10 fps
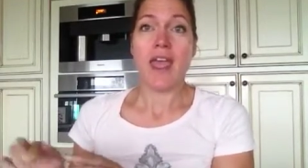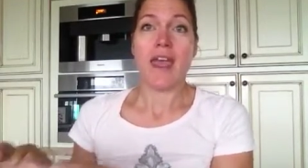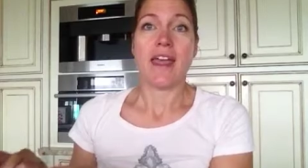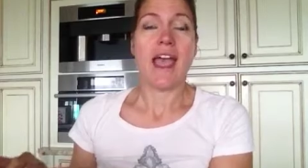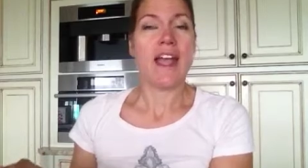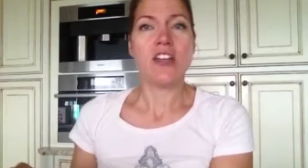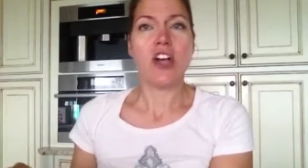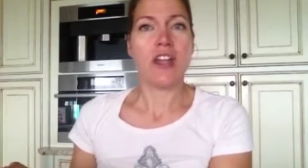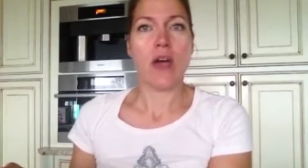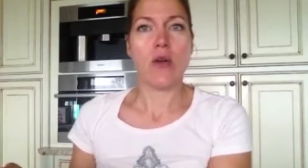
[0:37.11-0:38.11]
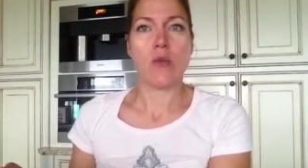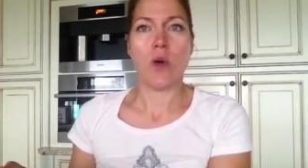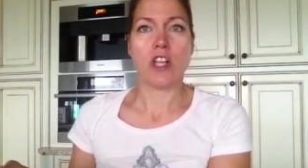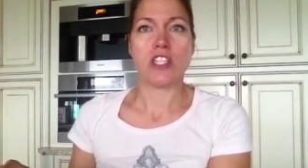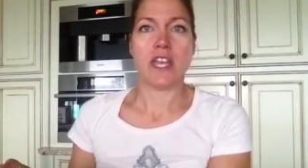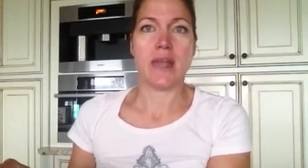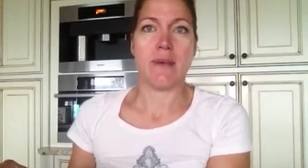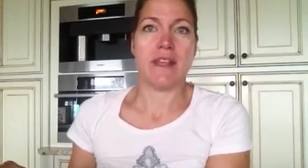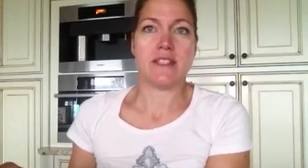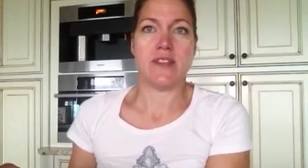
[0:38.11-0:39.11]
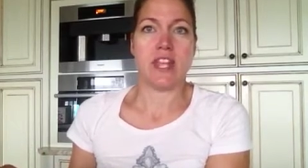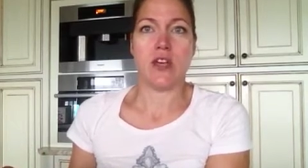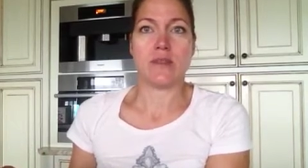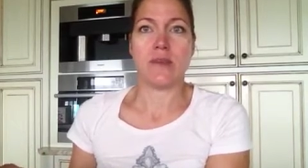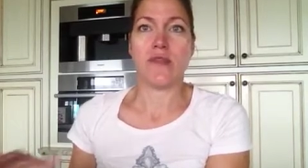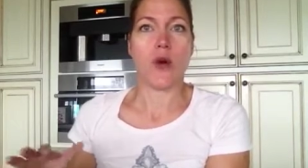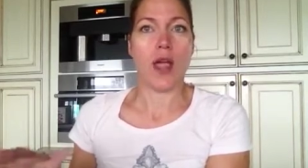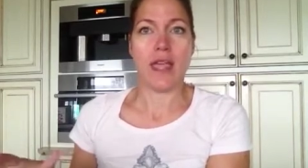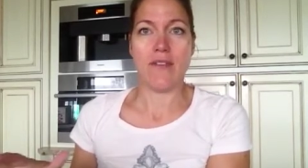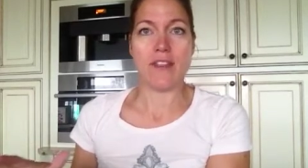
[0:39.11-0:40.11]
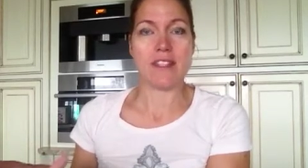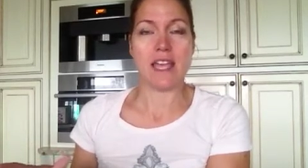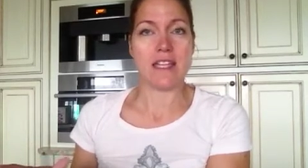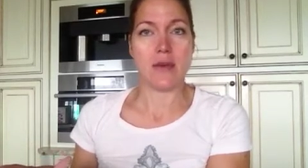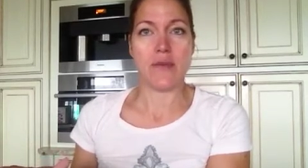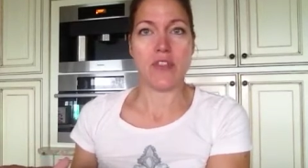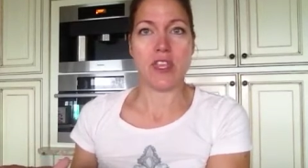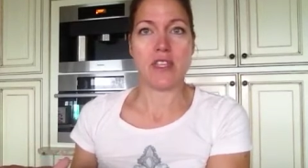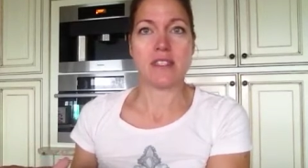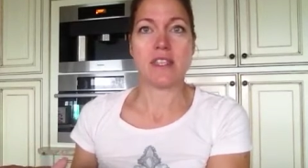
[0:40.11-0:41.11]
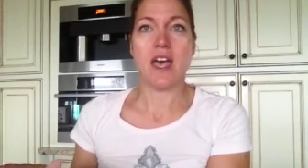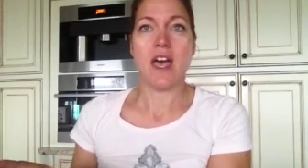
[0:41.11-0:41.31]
And I hadn't gone out and watched anybody's videos before I even signed up for this.